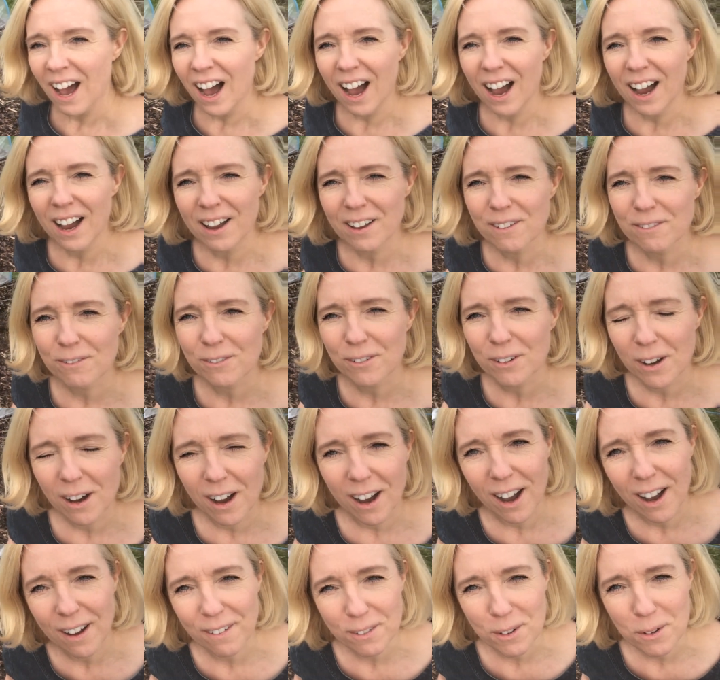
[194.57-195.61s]
I've
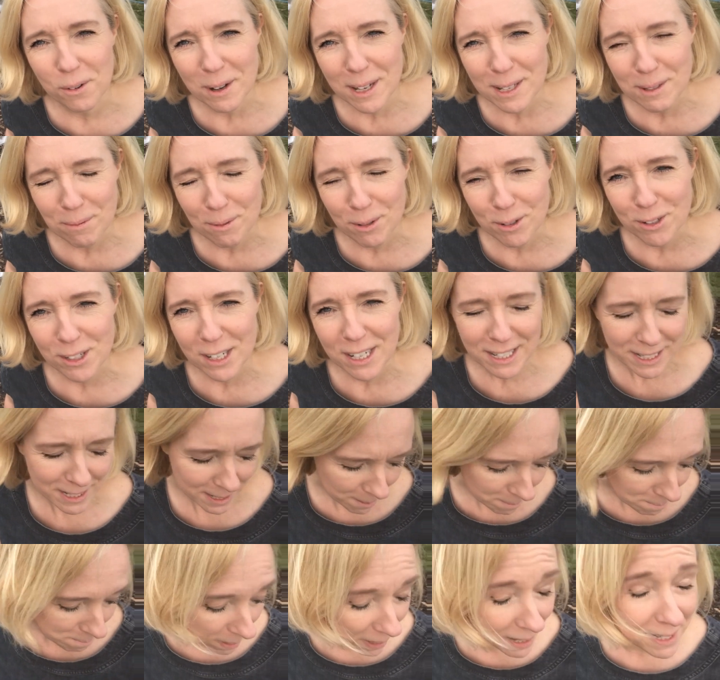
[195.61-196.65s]
always wanted
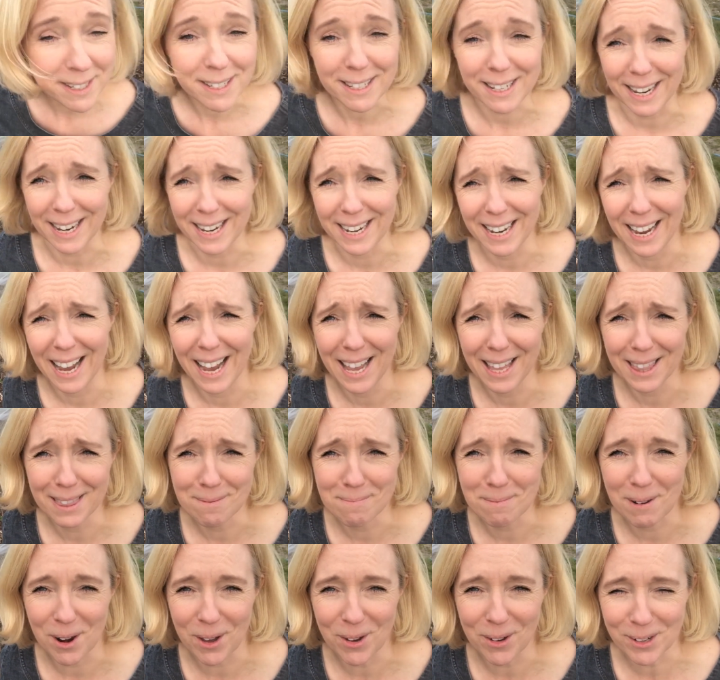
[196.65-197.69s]
some bunting at the
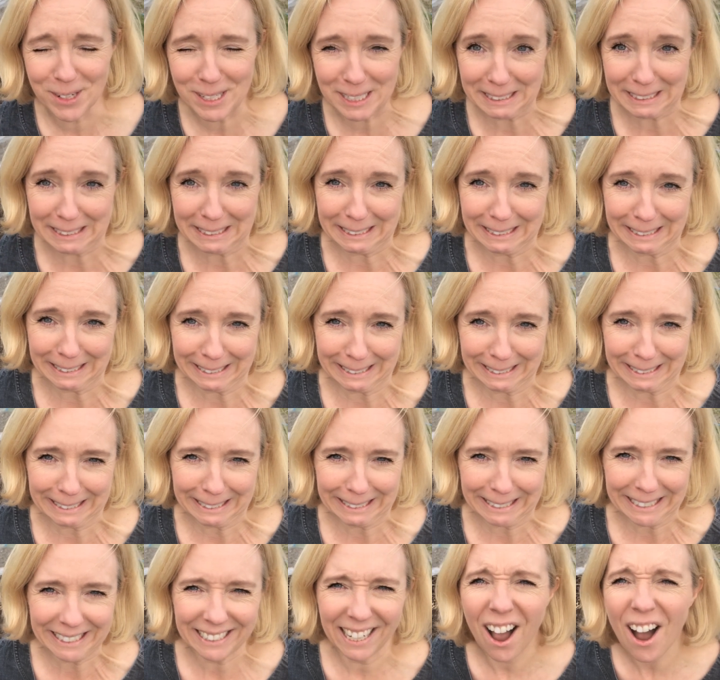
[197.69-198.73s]
plot.
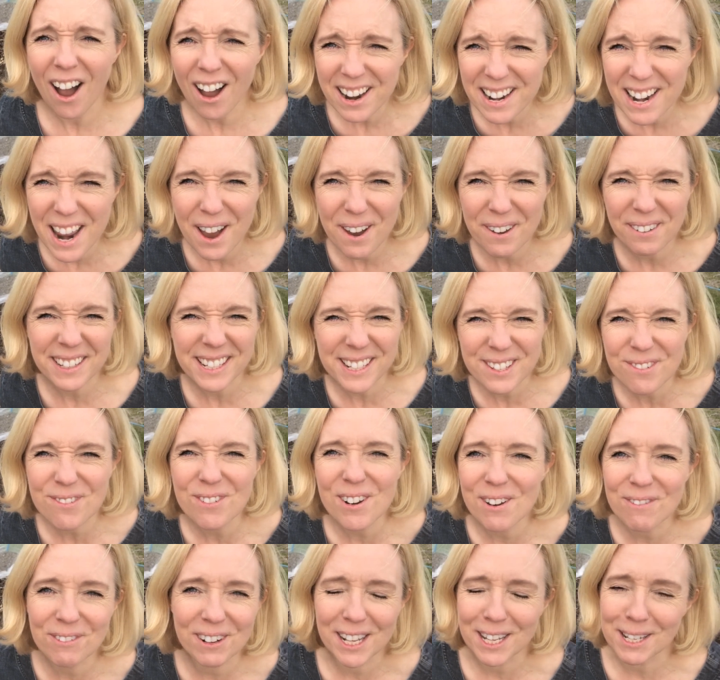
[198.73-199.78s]
I know it's
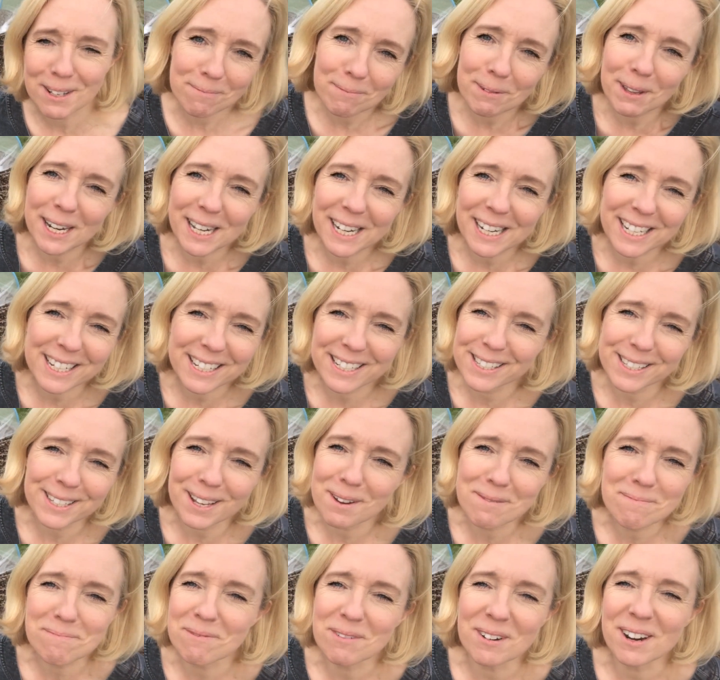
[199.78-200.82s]
frivolous, but it looks
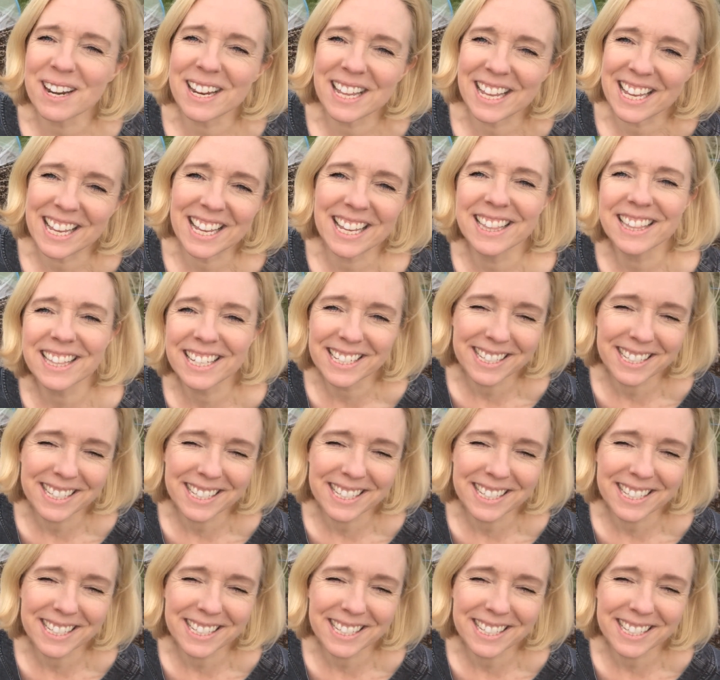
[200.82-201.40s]
so pretty in the